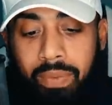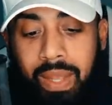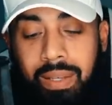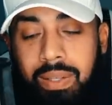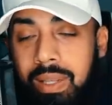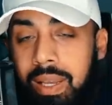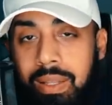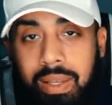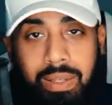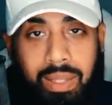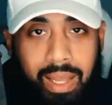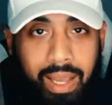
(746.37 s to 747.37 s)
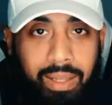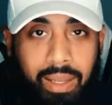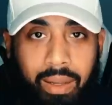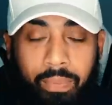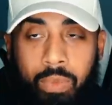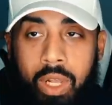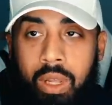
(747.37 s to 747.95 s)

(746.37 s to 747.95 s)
if they stick this landing,